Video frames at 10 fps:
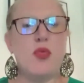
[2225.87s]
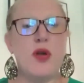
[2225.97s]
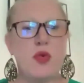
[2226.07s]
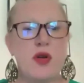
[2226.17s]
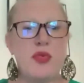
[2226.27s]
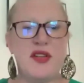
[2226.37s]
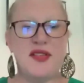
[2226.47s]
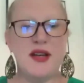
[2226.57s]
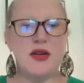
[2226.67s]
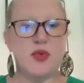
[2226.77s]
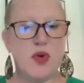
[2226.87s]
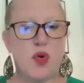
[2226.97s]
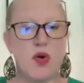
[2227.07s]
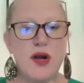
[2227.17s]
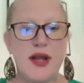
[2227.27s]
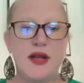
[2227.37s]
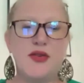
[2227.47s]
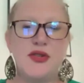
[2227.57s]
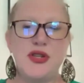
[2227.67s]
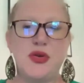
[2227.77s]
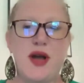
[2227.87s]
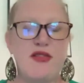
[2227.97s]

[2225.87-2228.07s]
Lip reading: we will be sending a recording to